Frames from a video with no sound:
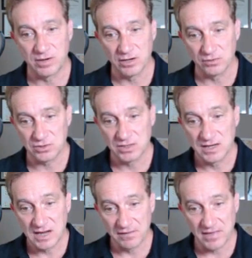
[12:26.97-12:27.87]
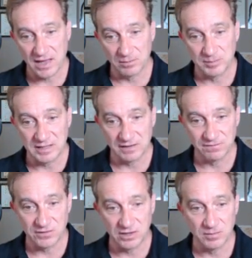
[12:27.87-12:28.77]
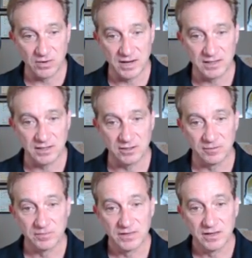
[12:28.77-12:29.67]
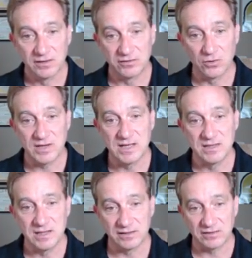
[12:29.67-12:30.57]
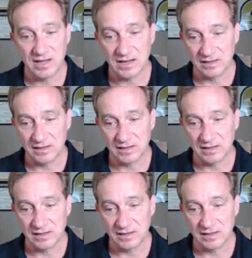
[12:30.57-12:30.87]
and that'll be confirmed right here. So in this case,